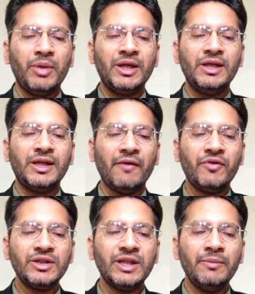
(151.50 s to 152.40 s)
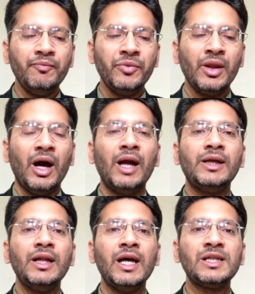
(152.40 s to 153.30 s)
but He defers them
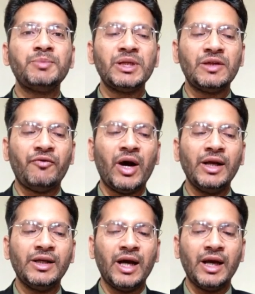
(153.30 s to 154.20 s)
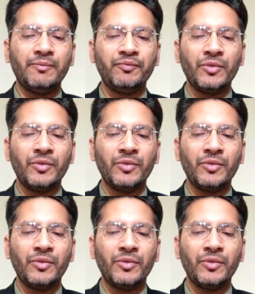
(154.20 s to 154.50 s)
until a specified time,